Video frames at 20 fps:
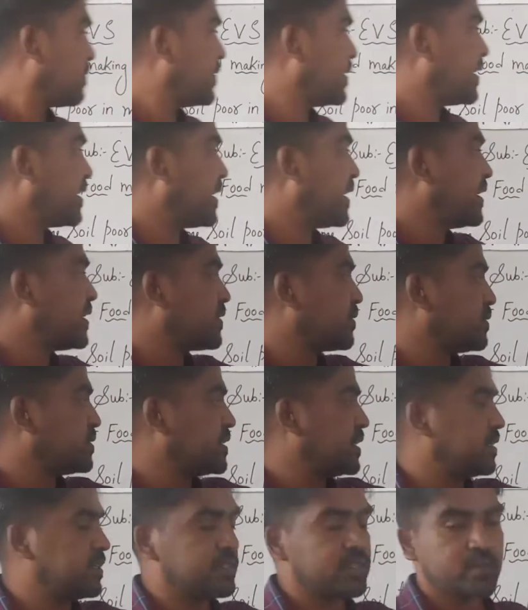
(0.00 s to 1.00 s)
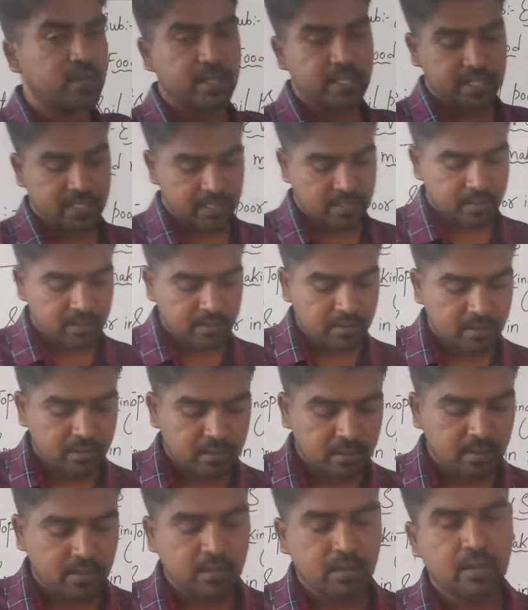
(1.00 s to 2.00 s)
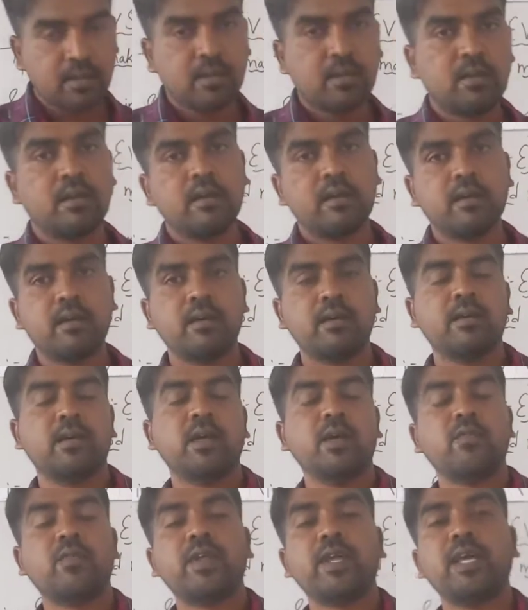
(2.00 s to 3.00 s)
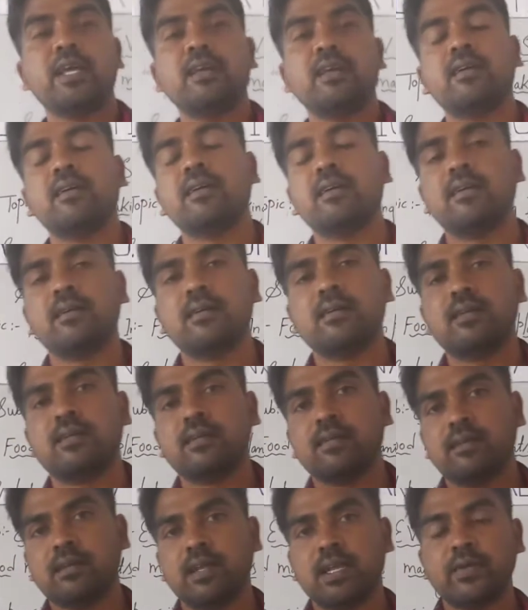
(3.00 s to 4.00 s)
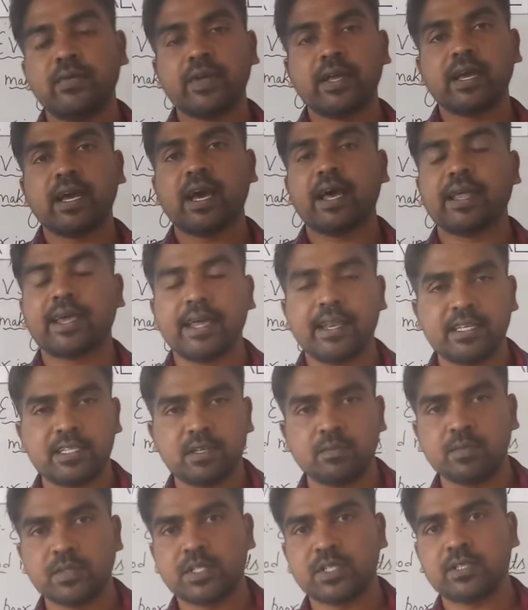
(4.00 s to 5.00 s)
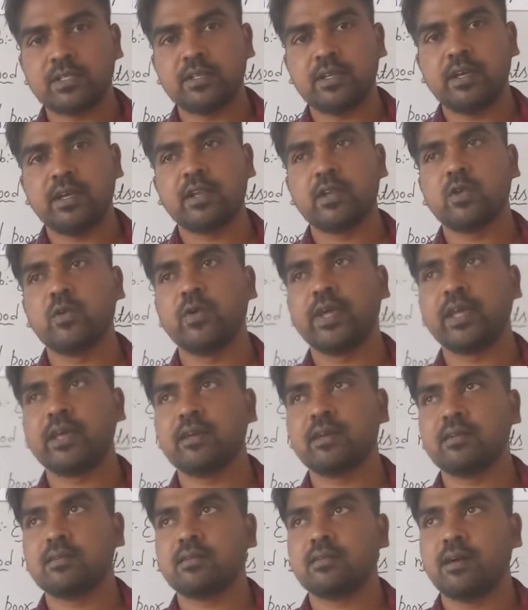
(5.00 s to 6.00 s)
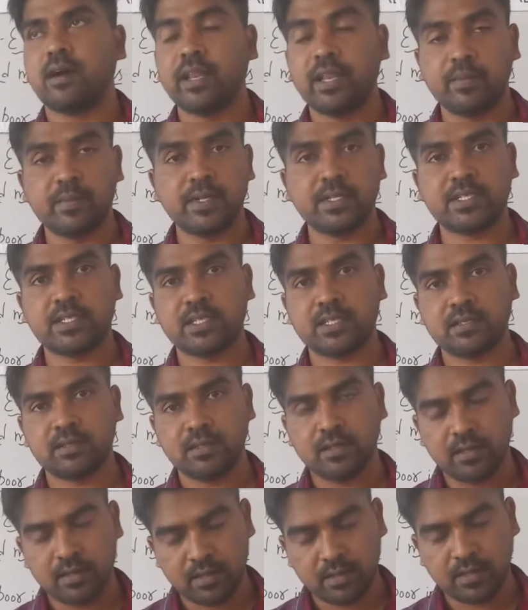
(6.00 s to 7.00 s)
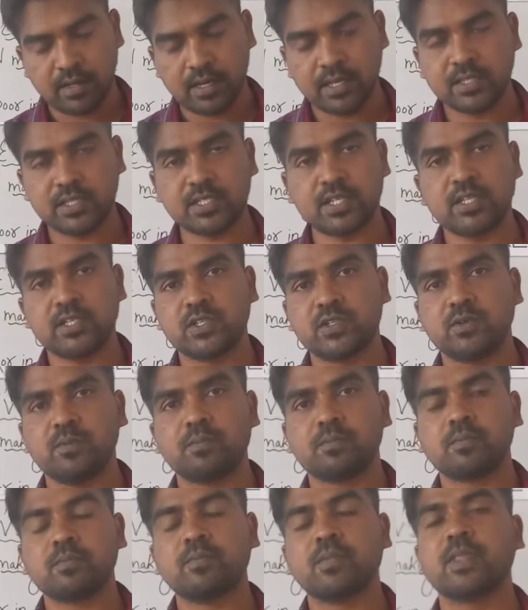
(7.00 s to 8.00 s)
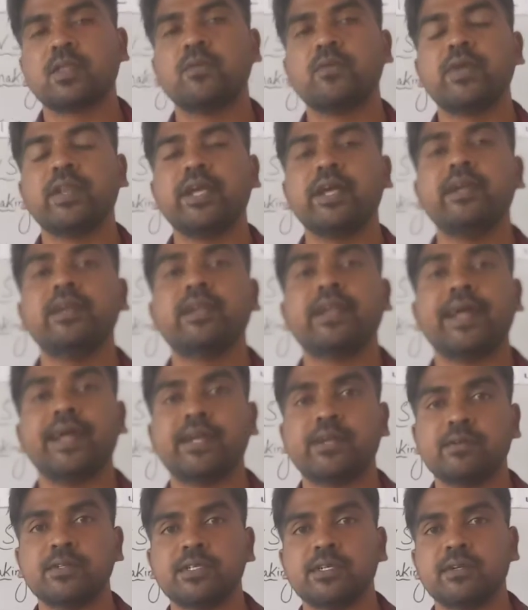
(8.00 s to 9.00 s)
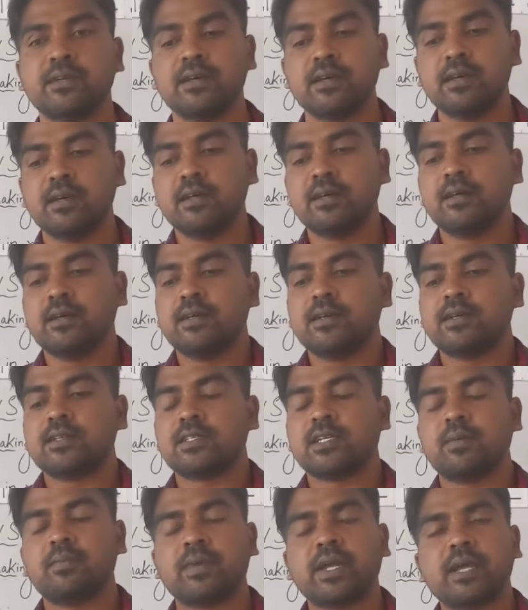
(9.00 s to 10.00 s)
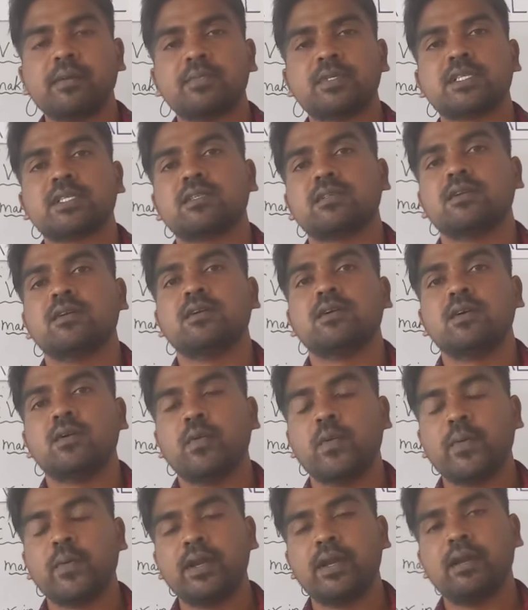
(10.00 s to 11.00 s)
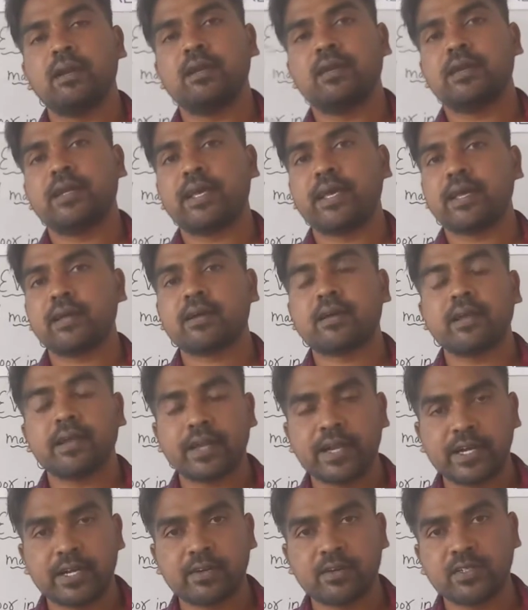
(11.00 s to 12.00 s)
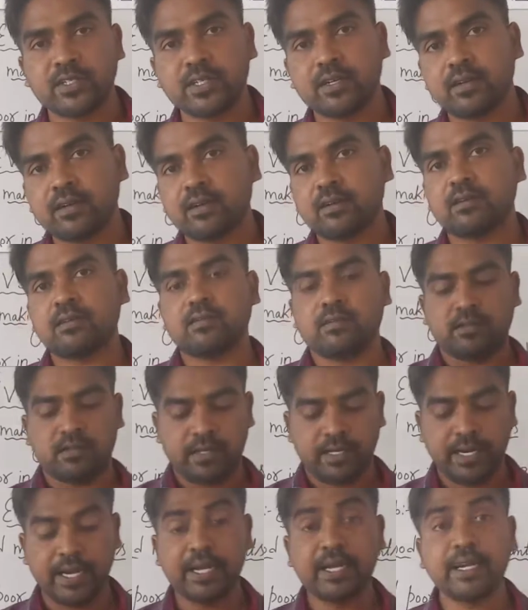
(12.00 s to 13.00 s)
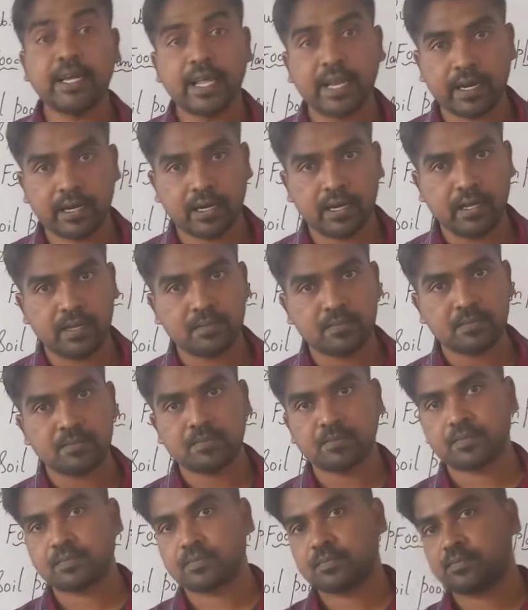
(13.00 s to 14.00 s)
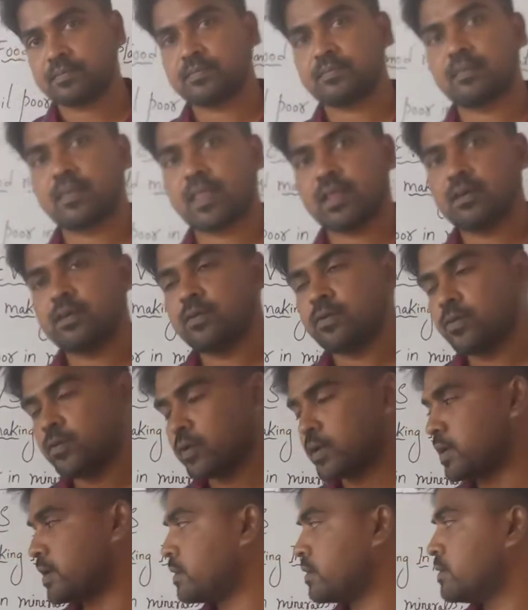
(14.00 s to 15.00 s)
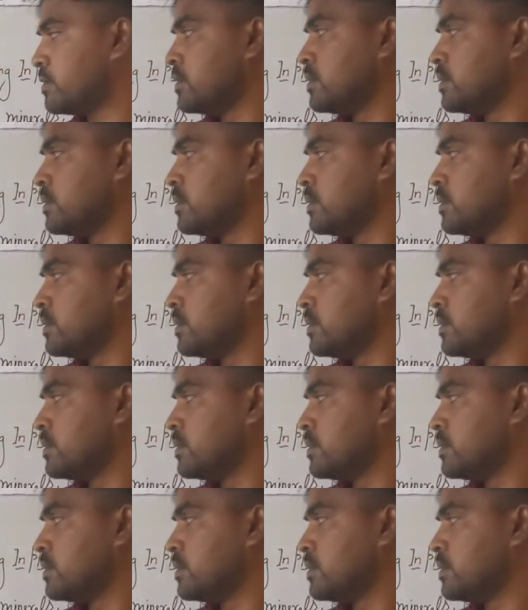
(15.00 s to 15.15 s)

nitrogen, students. Every living organisms, including animals, us also, we need nitrogen. Sometimes we will take nitrogen indirectly. Okay.